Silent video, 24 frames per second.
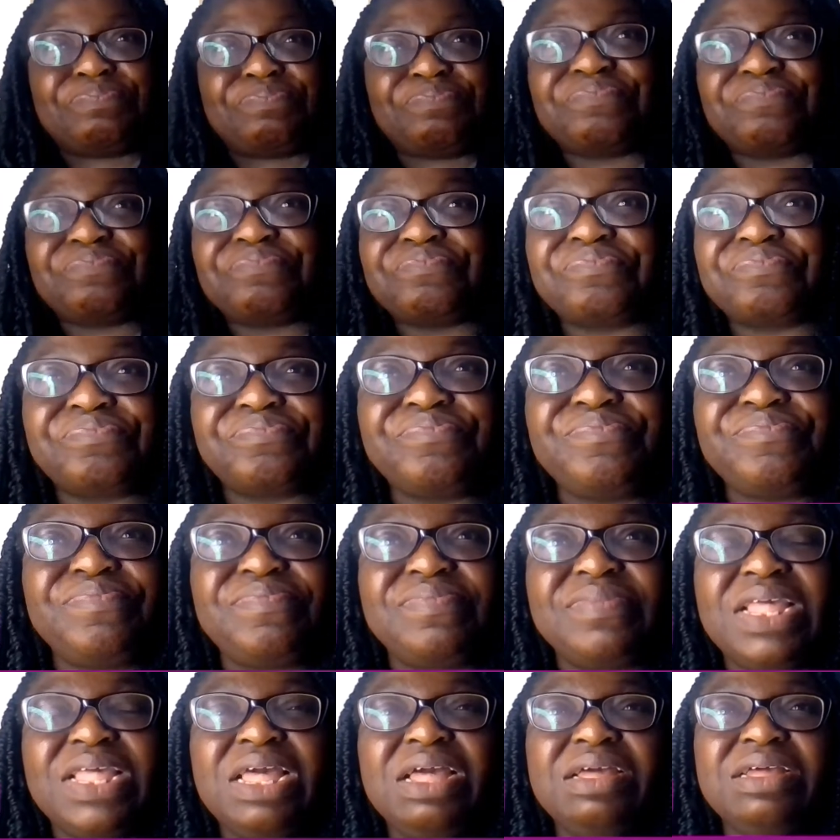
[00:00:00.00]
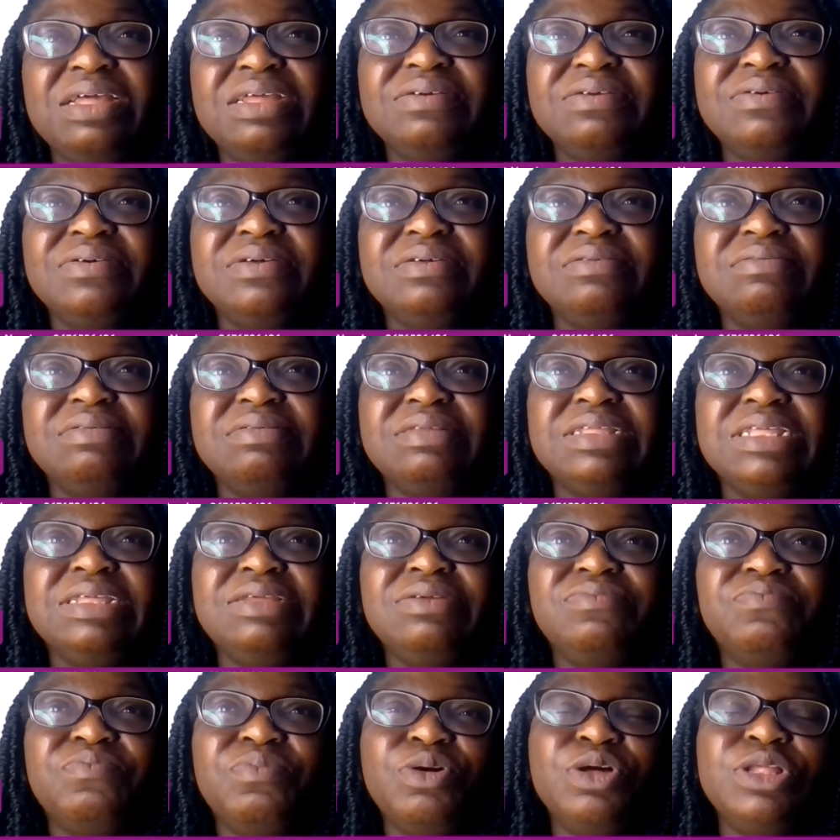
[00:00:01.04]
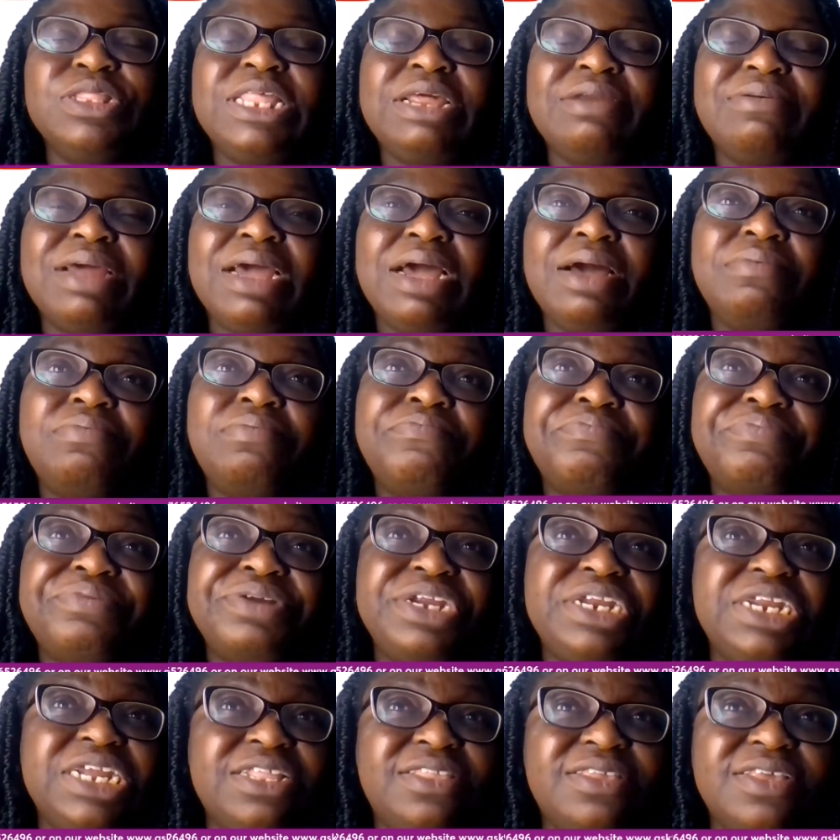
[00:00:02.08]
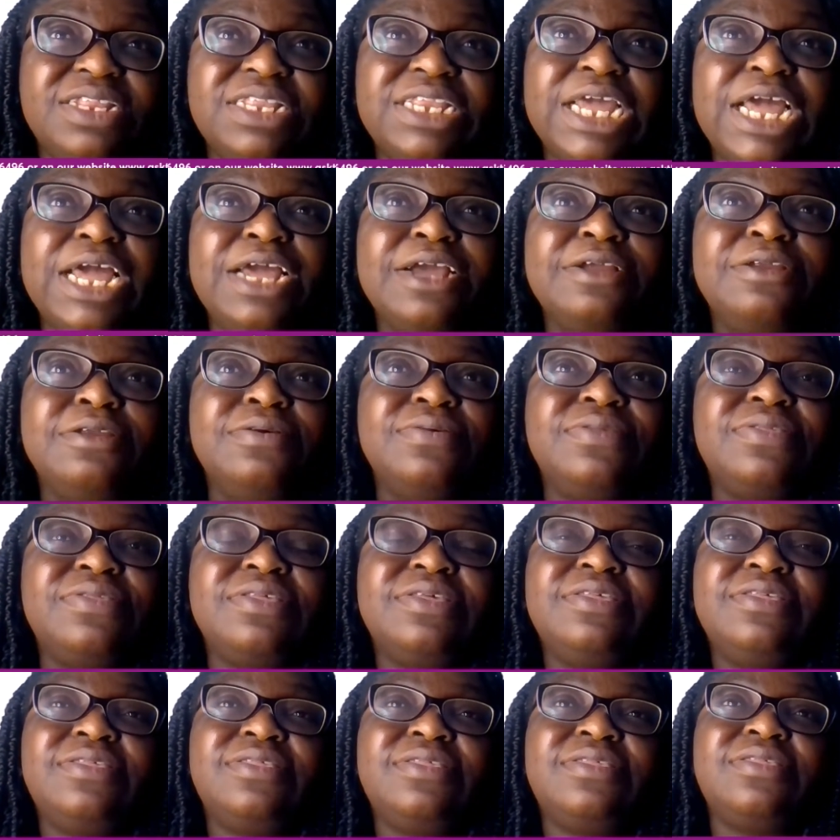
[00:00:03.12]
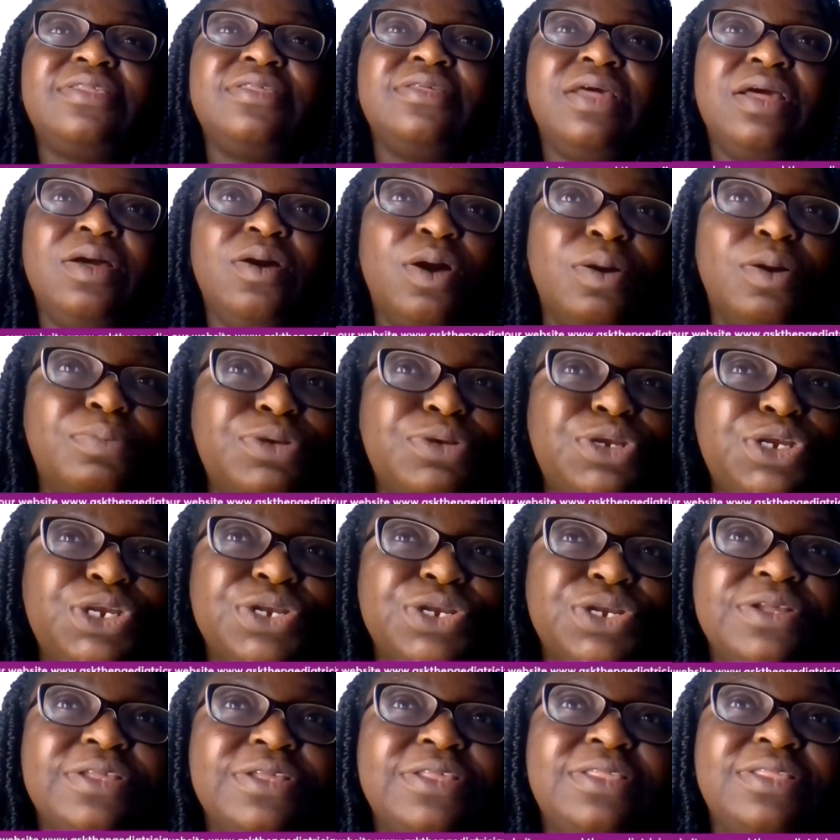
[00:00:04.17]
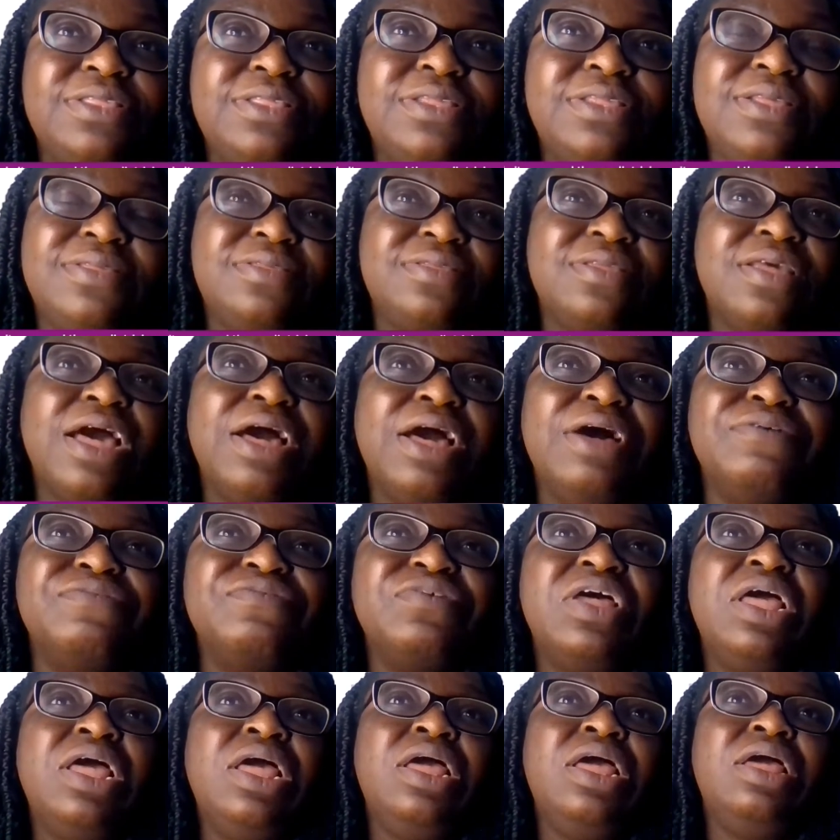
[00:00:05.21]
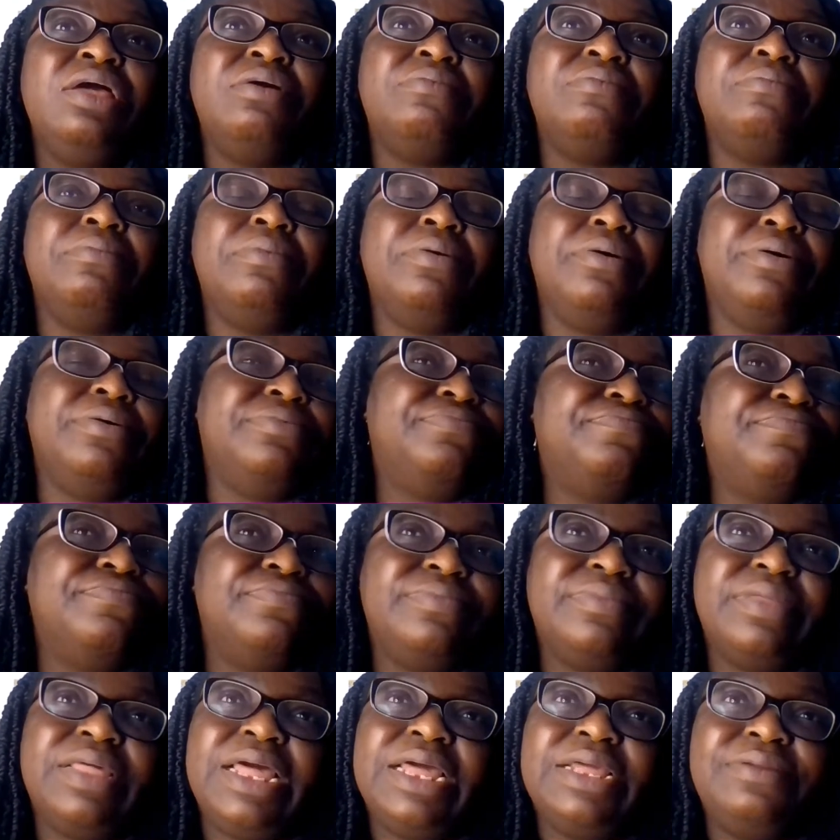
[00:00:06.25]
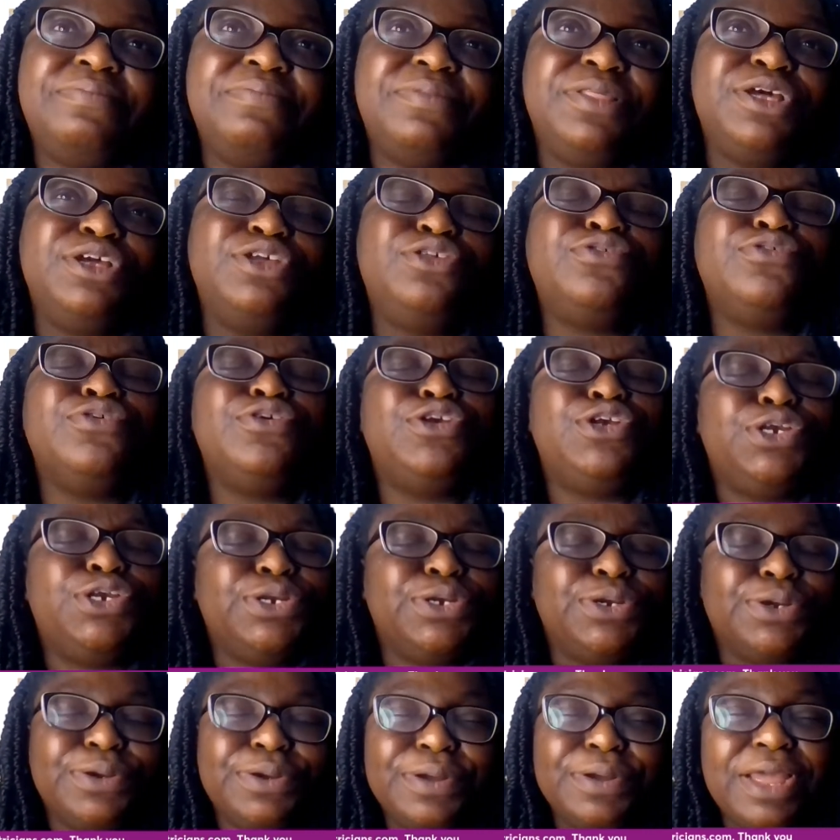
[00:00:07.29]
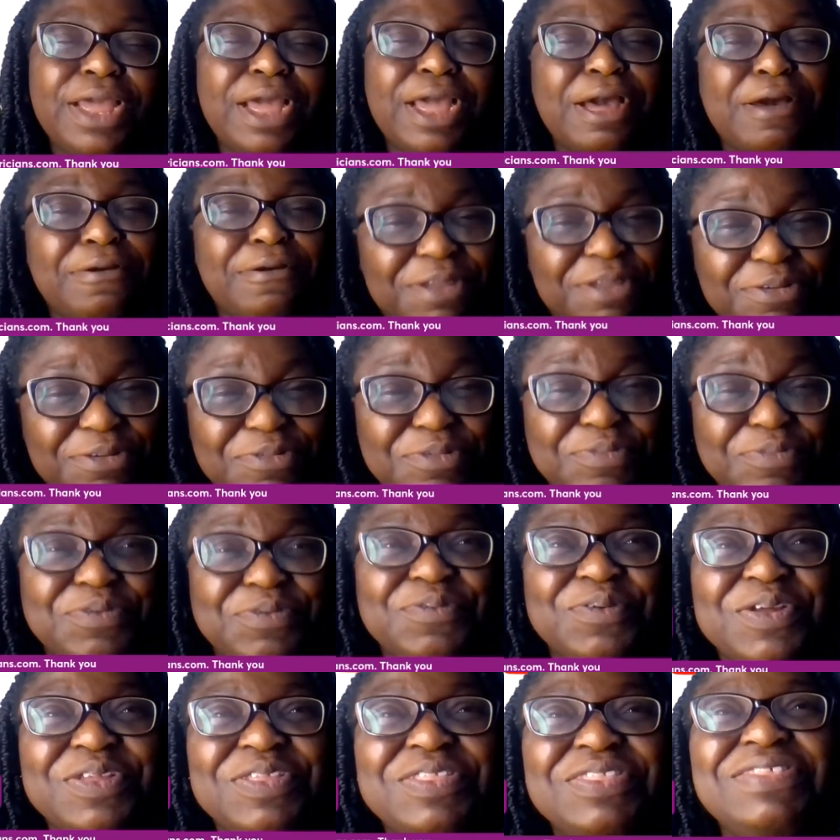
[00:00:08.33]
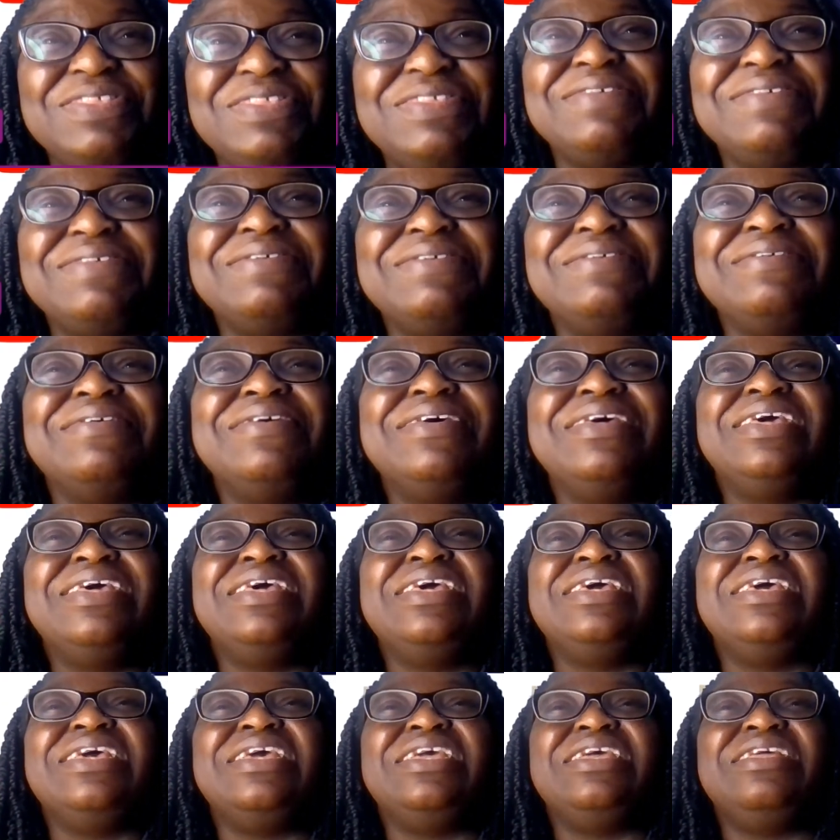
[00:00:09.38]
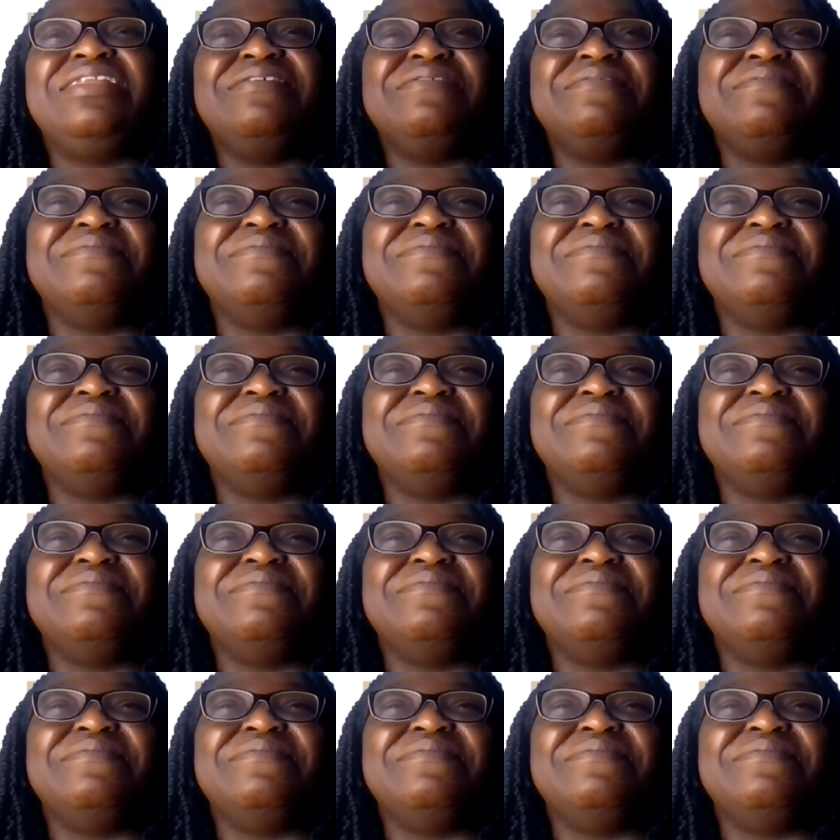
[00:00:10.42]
But there are prenatal diagnosis options and stuff, but I'm not so sure how many people want to, I don't think that's an